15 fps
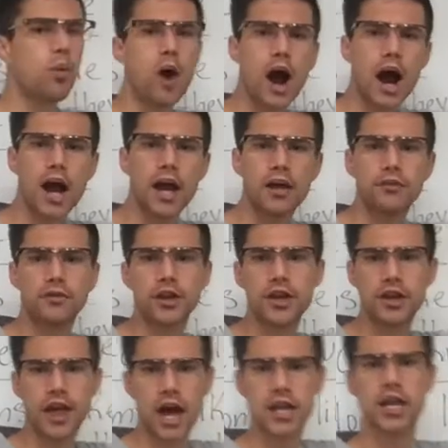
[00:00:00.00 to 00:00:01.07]
why
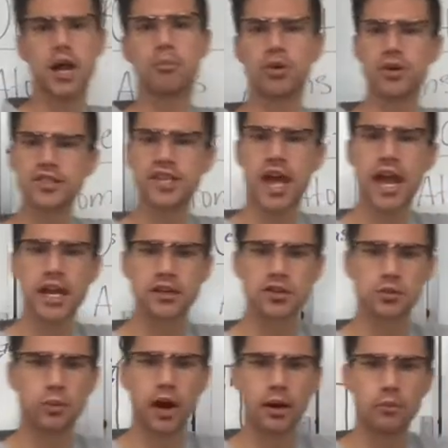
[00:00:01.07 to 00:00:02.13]
that number is
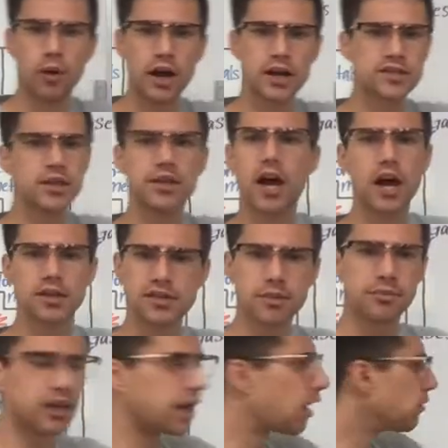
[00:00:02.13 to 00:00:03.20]
8. Why is it not
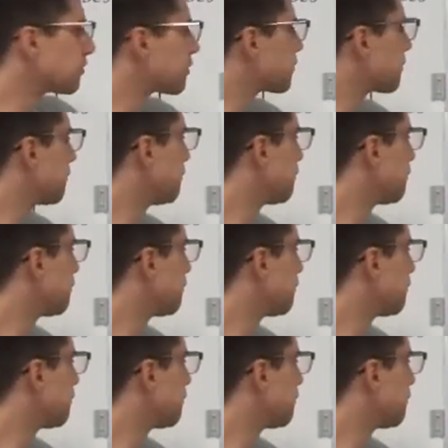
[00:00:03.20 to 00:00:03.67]
something else?